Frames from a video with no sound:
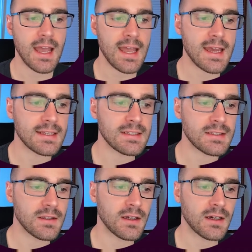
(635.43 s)

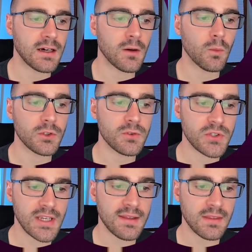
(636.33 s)
And uh, when you
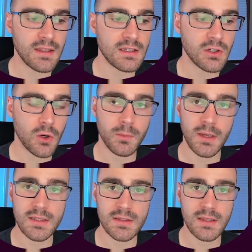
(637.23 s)
set the code
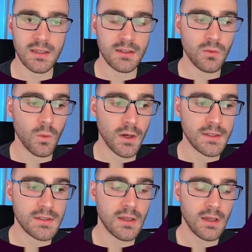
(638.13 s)
base that you
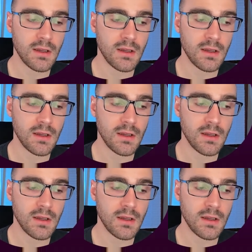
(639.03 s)
want